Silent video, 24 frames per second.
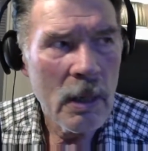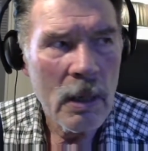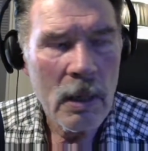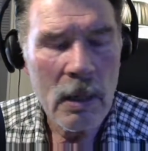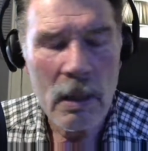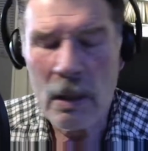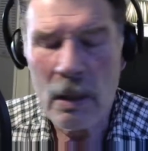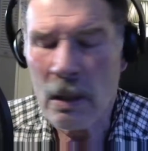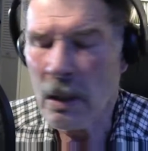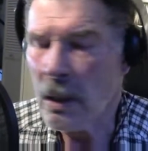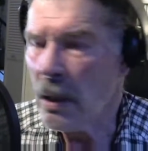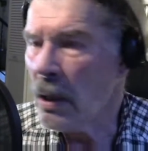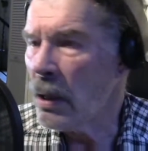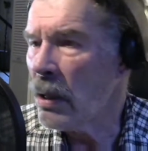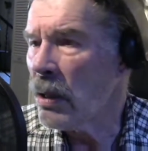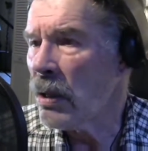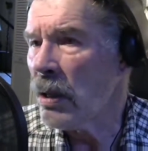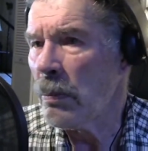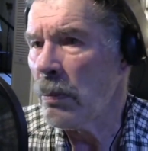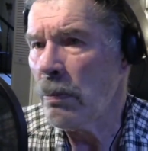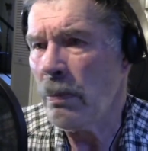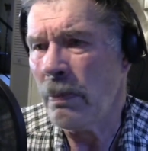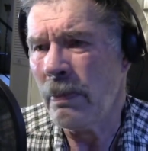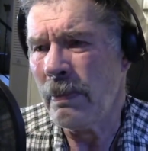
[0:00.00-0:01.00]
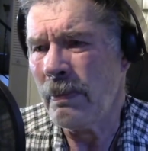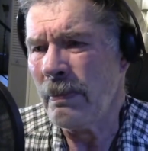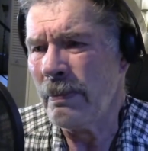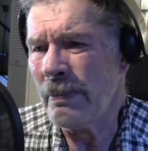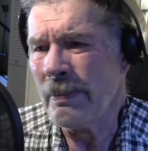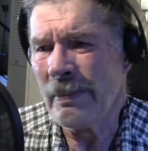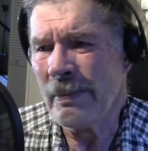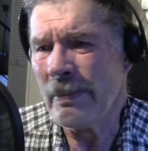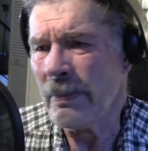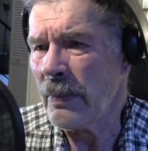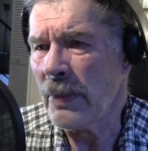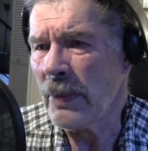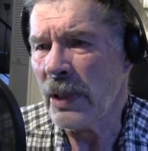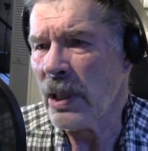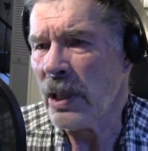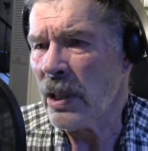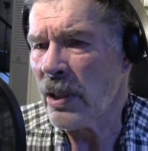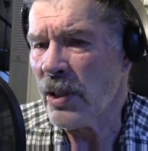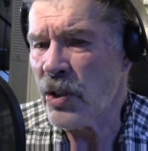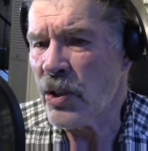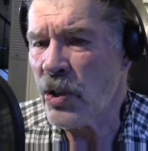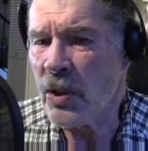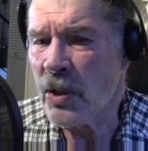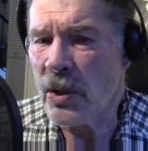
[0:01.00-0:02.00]
our little
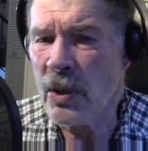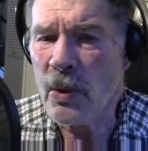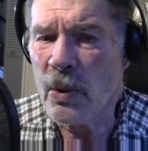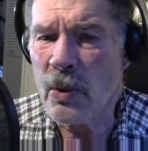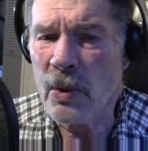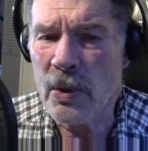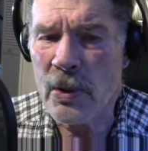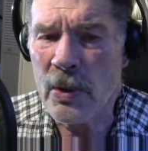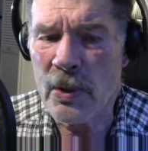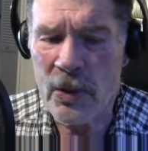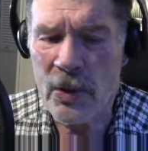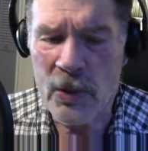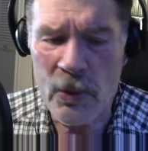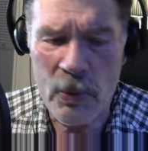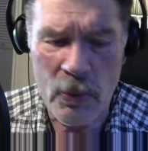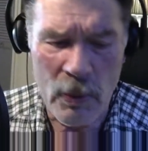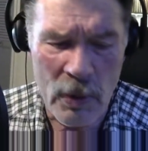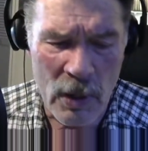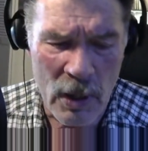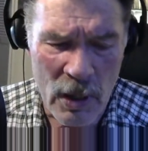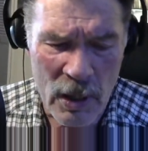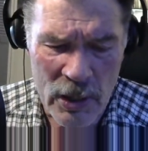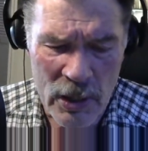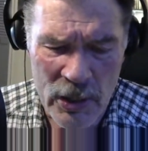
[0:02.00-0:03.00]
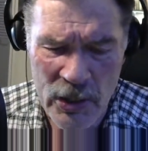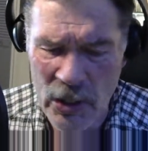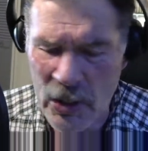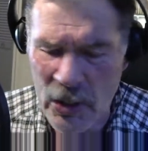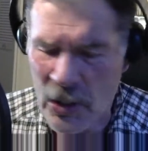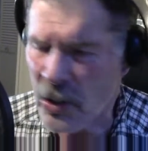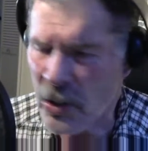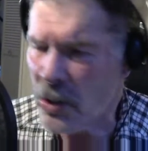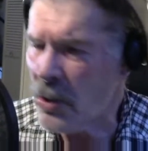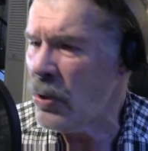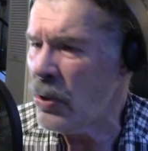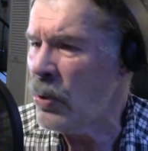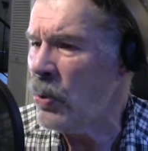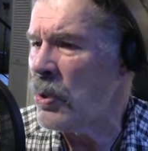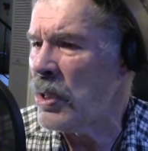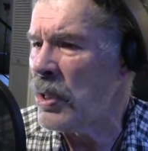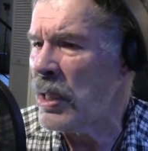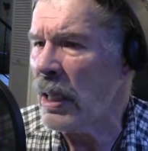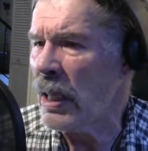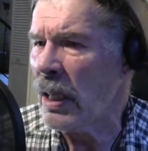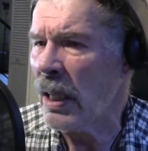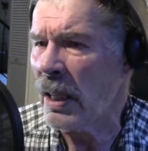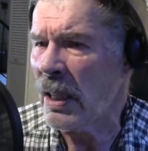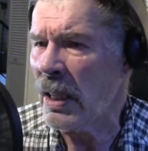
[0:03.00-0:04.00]
students are just too
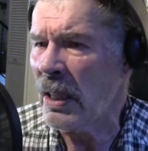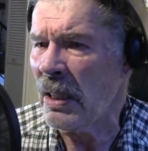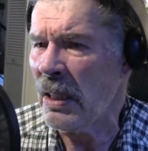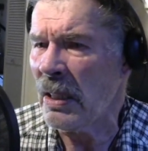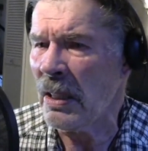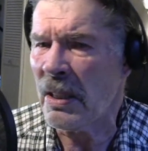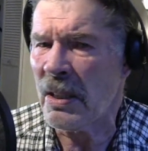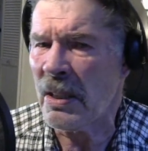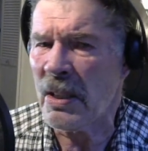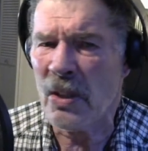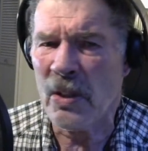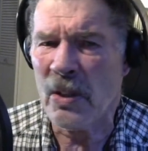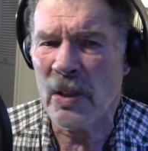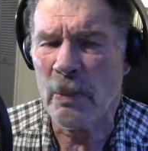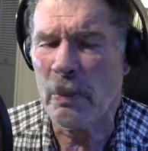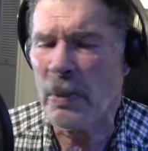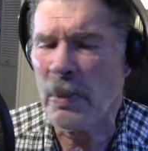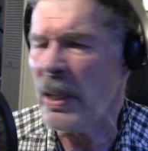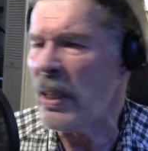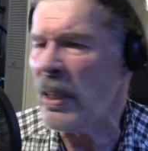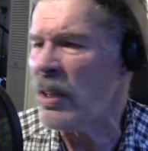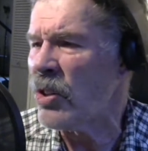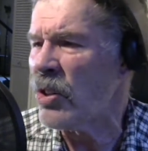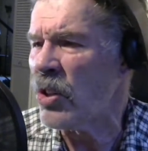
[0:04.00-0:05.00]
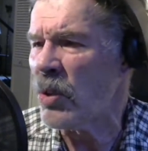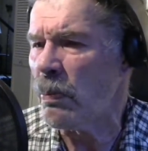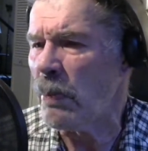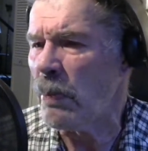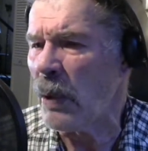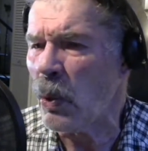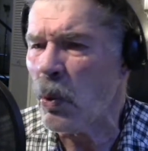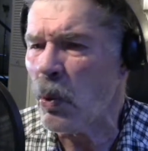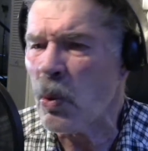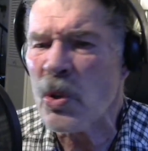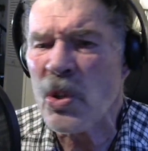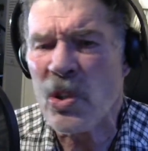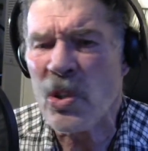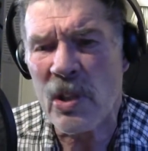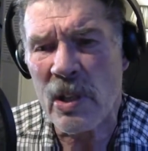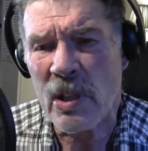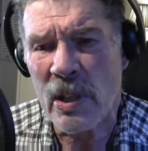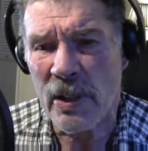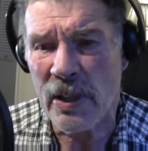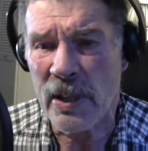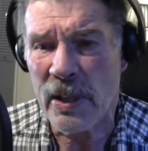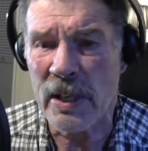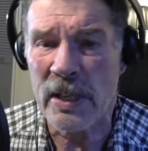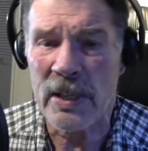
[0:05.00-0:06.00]
delicate to be exposed to
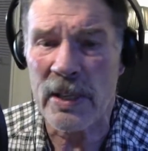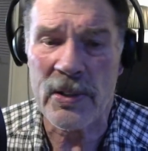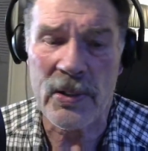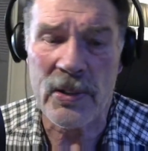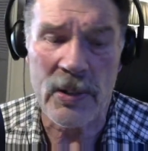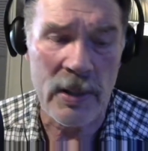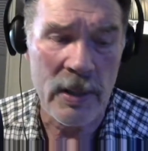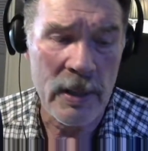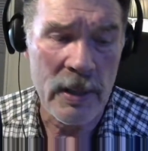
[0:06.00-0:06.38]
this.